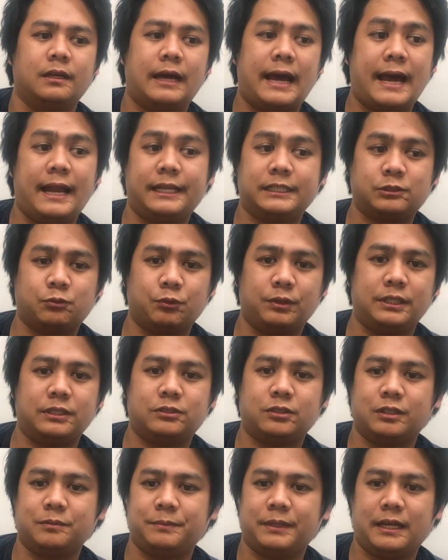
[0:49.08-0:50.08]
Alex really
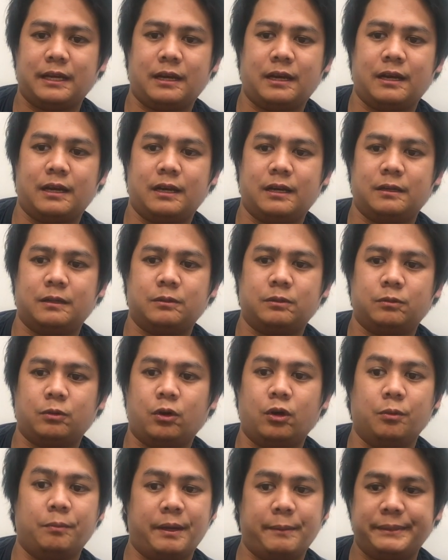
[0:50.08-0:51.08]
taught me how
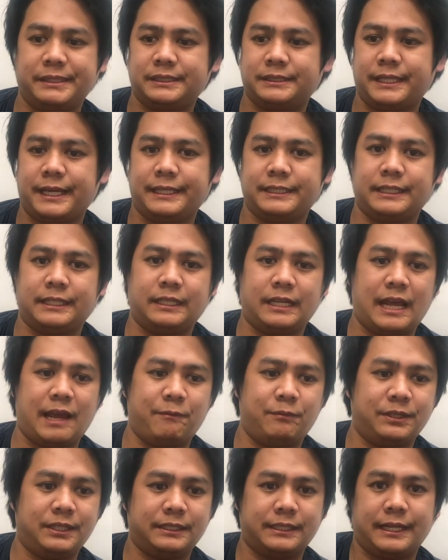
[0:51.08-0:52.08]
all my mistakes and
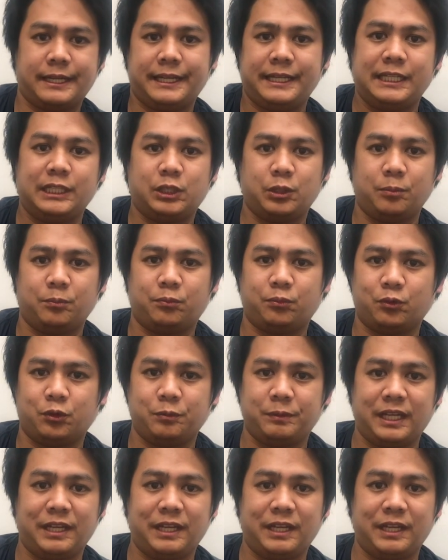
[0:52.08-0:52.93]
everything that I need to improve.